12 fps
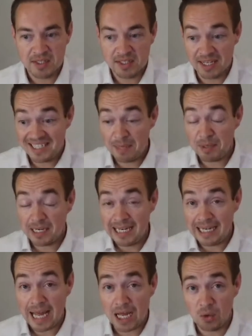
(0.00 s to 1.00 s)
that typically
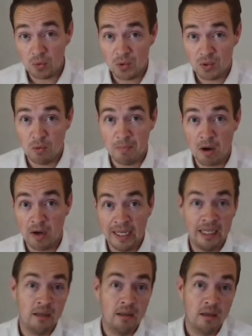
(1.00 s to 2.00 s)
landlords were
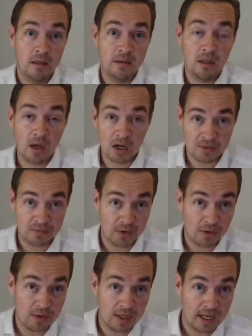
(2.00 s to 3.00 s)
buying the last few
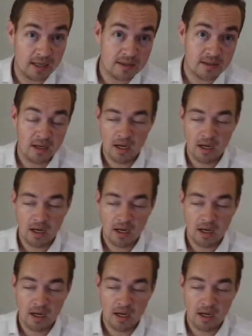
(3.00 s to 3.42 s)
years,